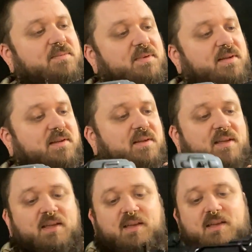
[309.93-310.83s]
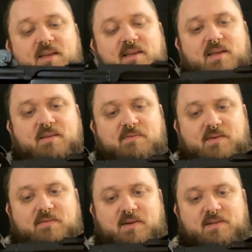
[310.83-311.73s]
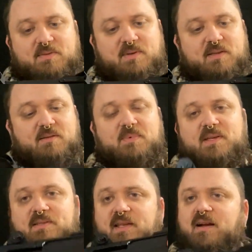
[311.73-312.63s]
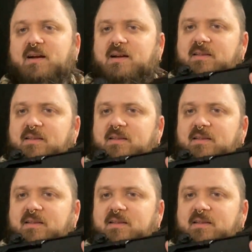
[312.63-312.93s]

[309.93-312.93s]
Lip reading: But yeah, very, very sweet little piece. They are a